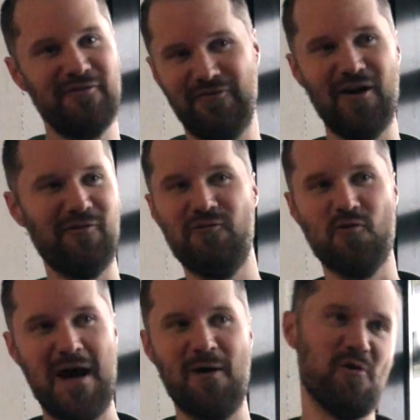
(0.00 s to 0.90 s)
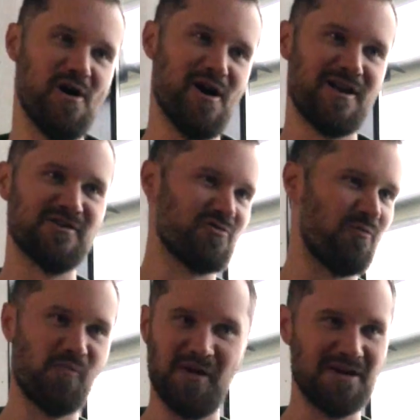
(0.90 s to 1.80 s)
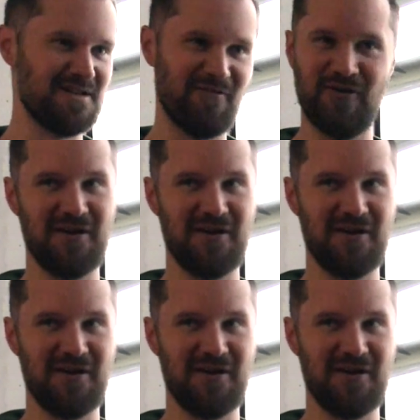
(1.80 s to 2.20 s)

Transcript: file format work, interoperability